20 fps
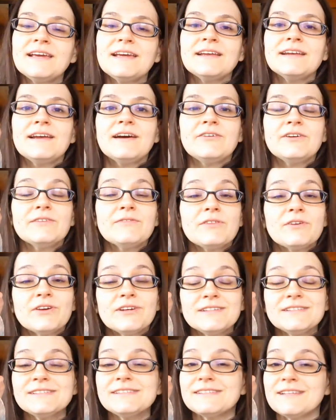Now, if there
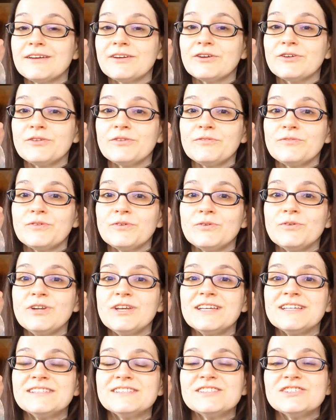is cellular food,
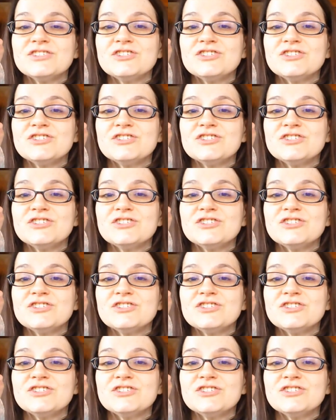it's